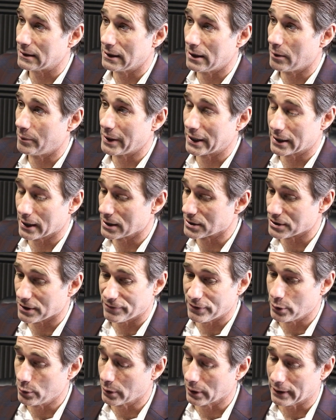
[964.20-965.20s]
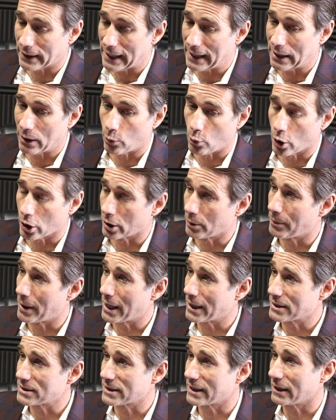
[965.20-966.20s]
you know, because if you allow water
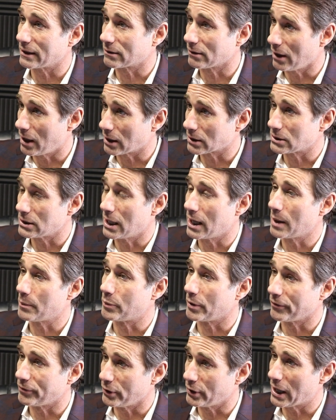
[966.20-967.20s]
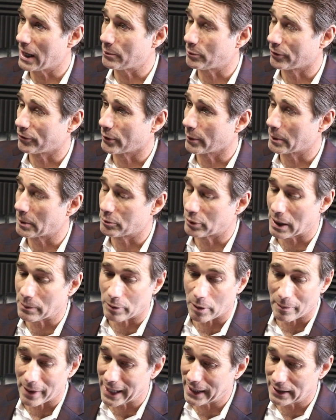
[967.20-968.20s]
bodies to get clogged up or if you're not performing
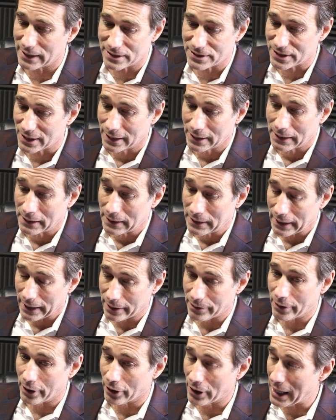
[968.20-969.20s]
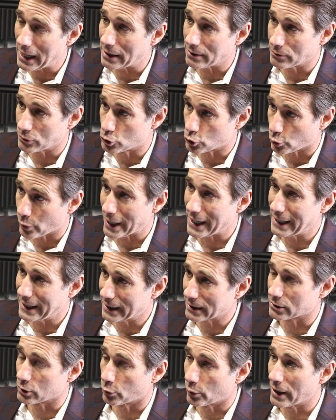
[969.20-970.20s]
proper maintenance and they're not
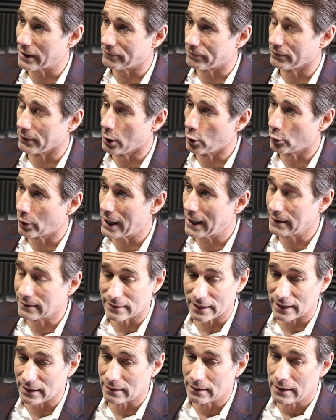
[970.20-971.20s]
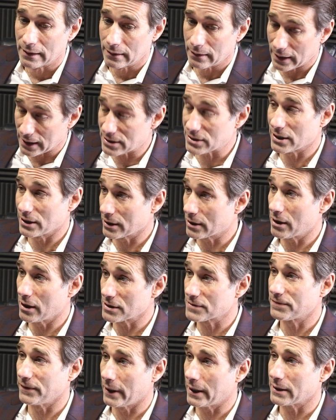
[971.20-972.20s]
draining at the right flow rate, then it's going to
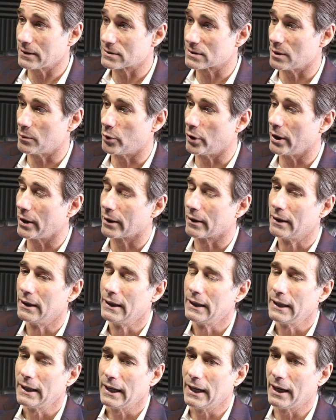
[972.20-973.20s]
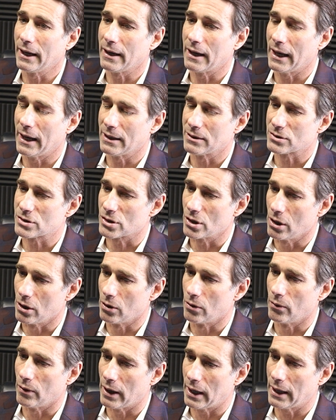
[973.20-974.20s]
cause flooding somewhere. And, and
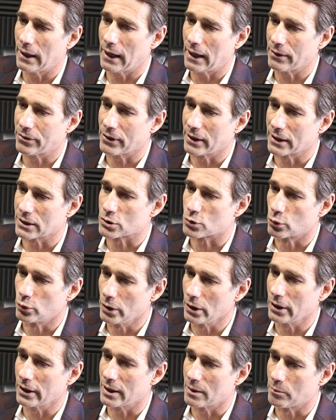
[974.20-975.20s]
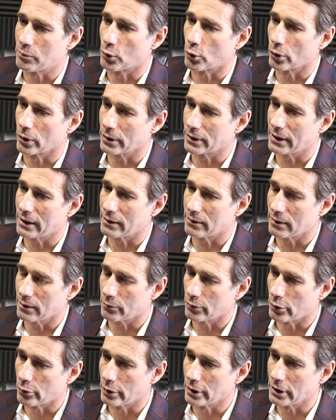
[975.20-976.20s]
so I, I think it's really important that, that
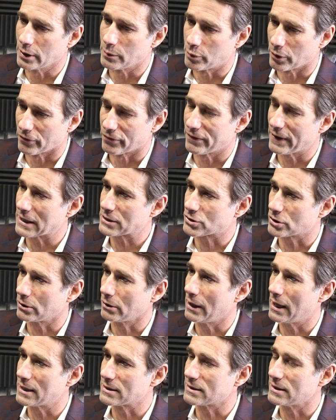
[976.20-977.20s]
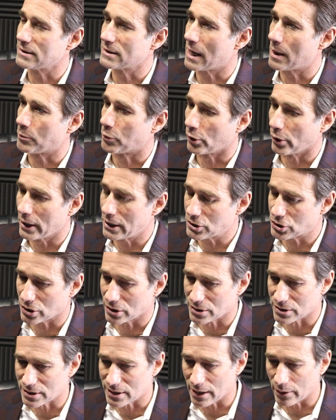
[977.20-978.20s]
we really professionalize these
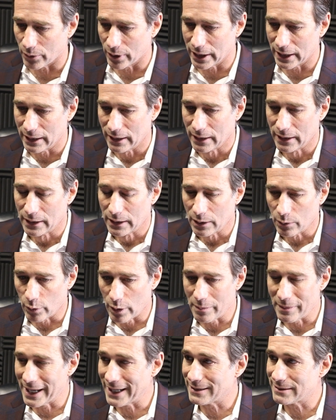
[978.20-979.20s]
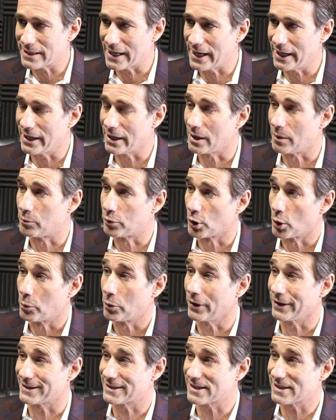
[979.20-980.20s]
operations, that we, we maintain an
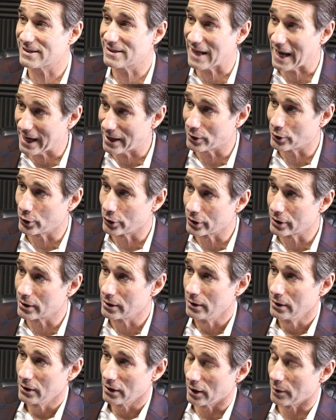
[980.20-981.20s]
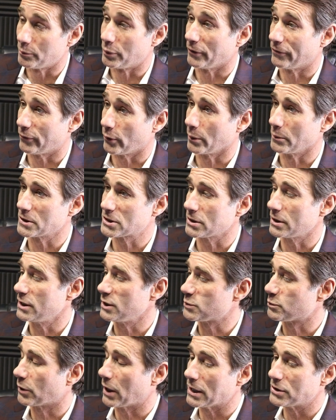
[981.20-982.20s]
appropriate standard of performance of
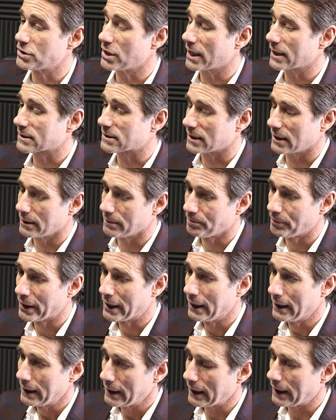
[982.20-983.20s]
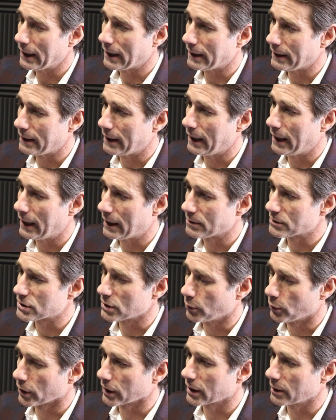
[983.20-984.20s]
these projects. And, and uh,
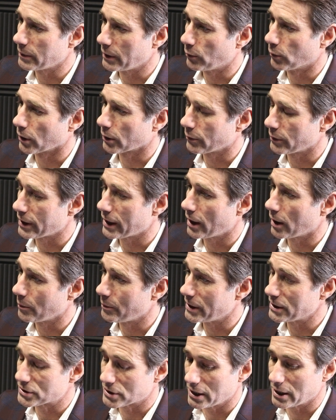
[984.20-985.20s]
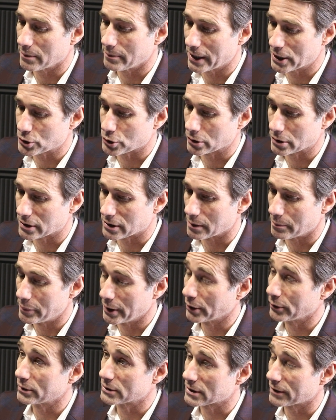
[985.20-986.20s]
so we're going to be working with ARBC to make sure that the
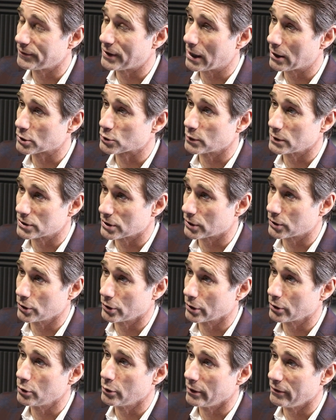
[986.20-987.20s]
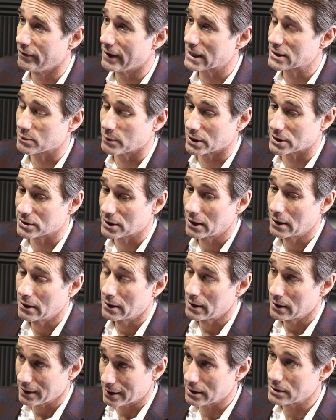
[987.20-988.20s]
billions of dollars we secured in new investments
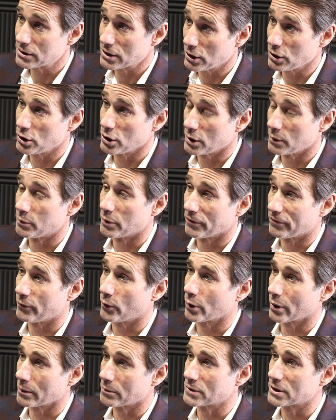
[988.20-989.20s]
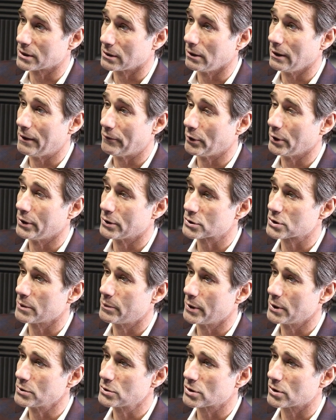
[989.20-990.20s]
continue to perform to the level they're
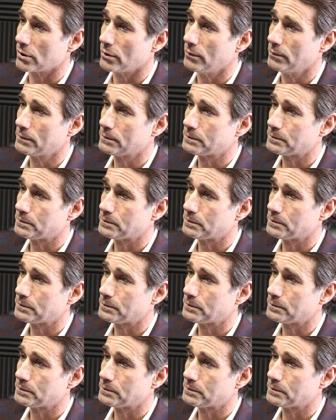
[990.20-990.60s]
supposed to.